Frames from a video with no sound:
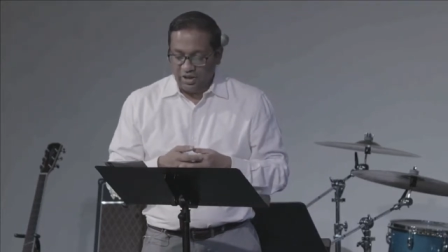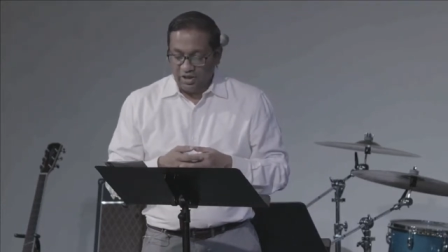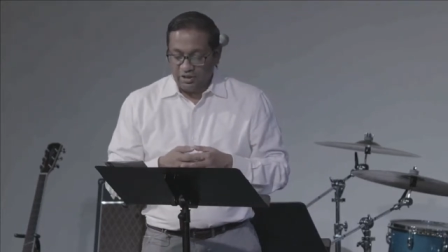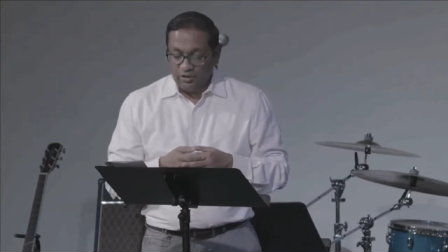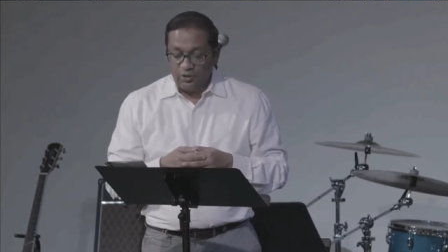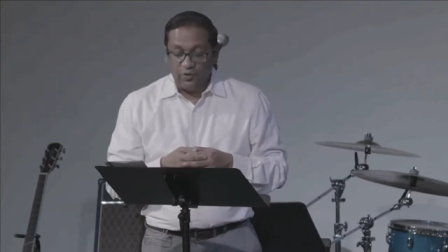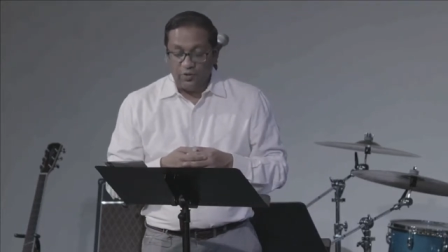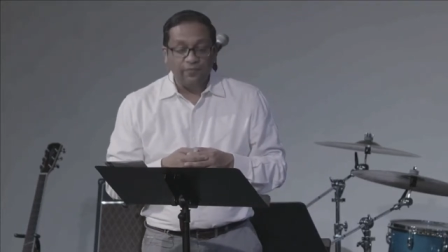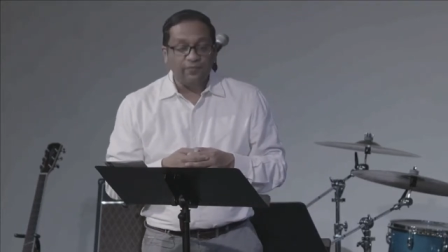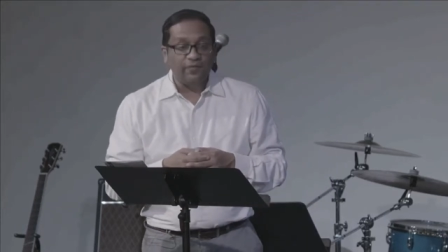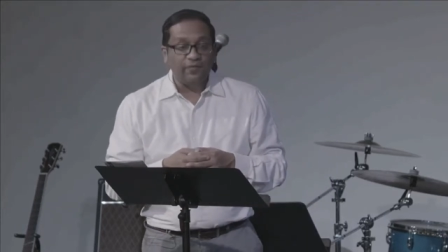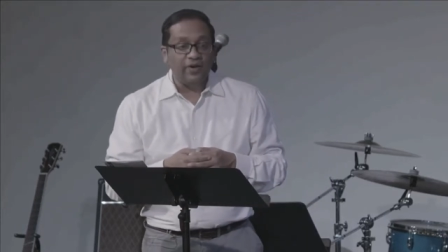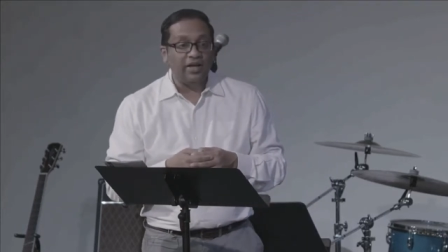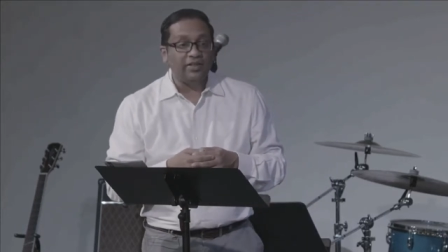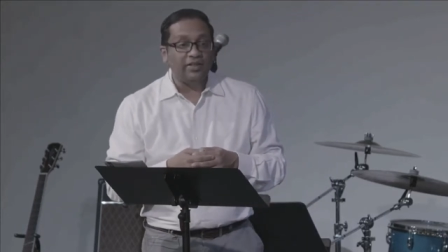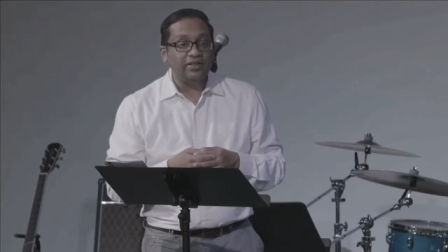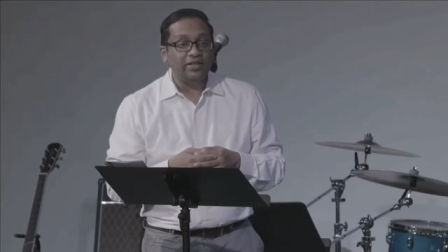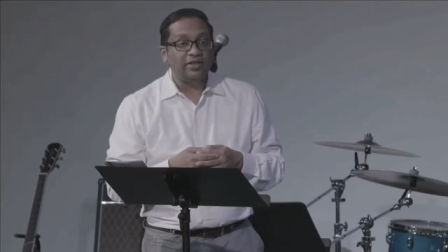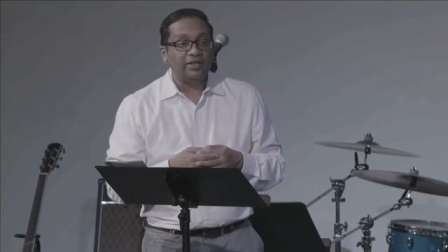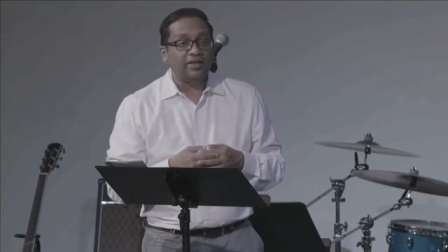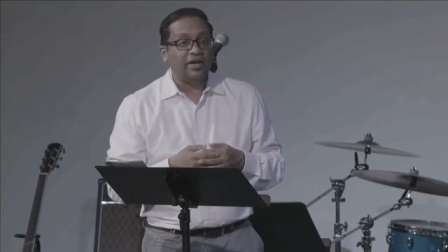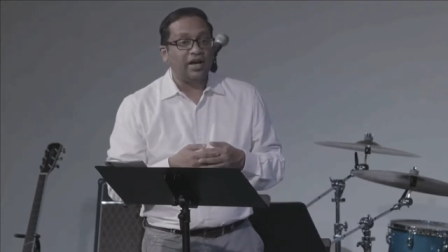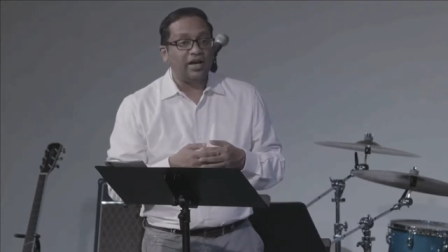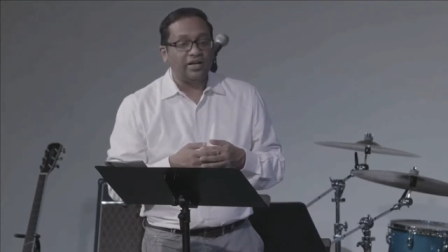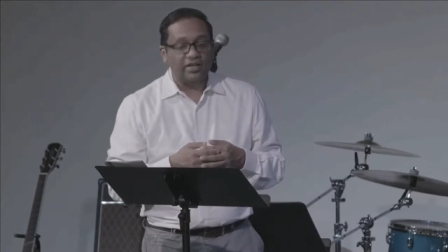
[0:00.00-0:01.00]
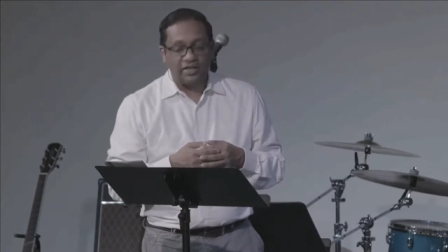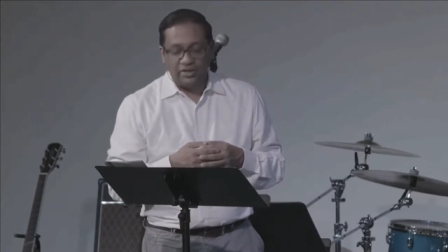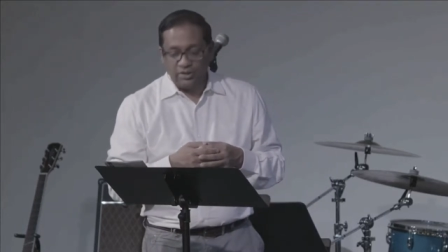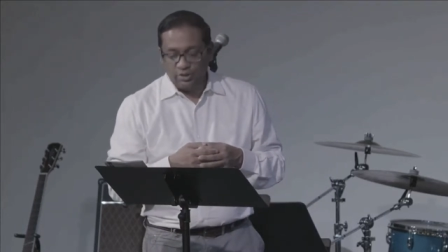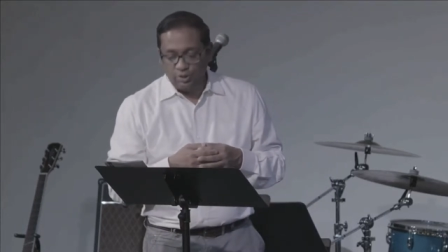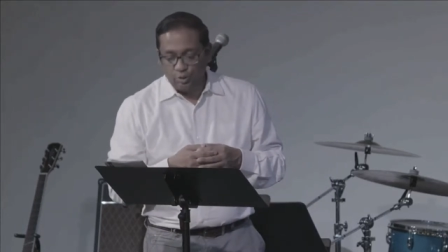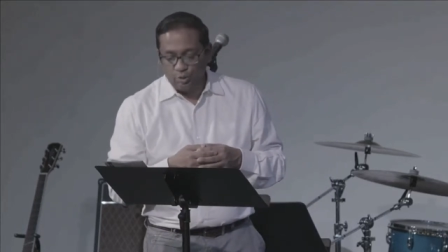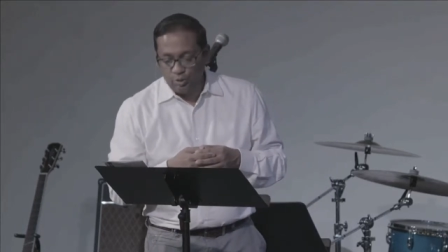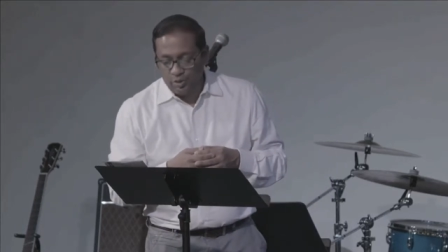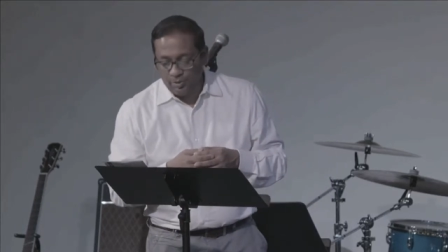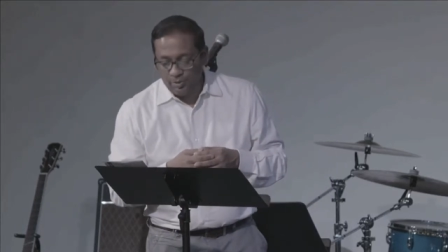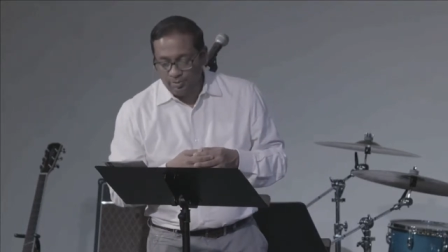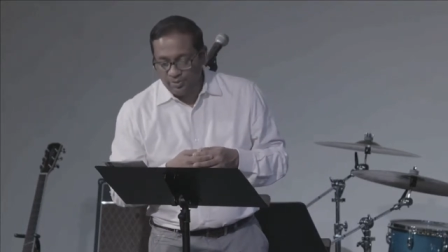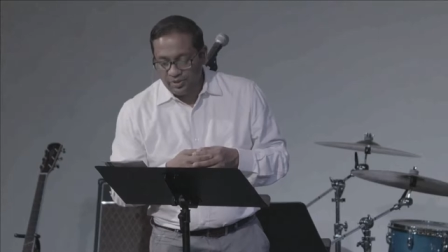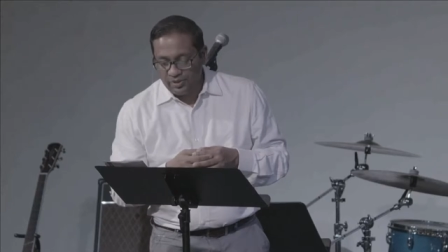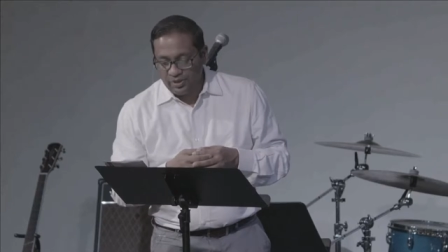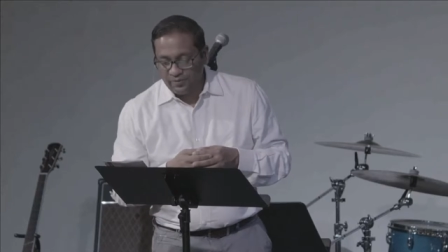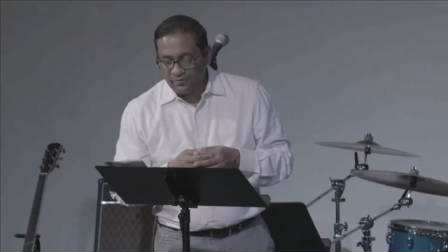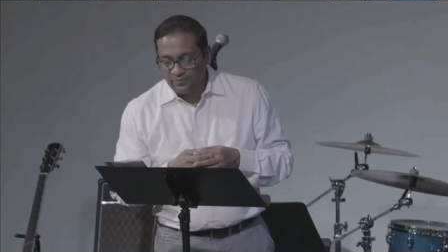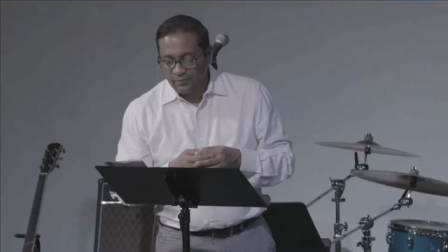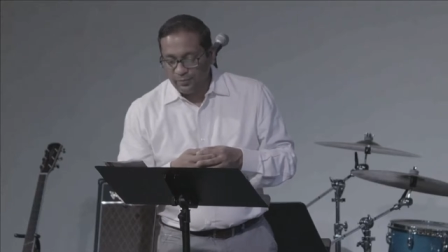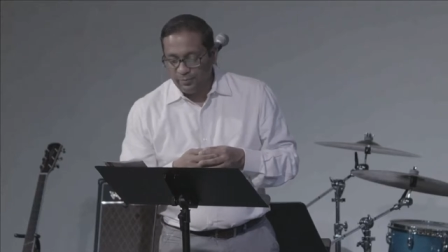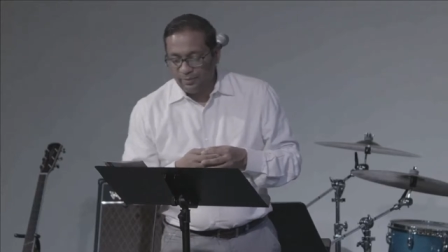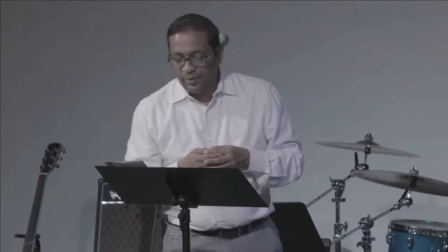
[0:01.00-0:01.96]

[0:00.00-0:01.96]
you'll find that God had equipped them for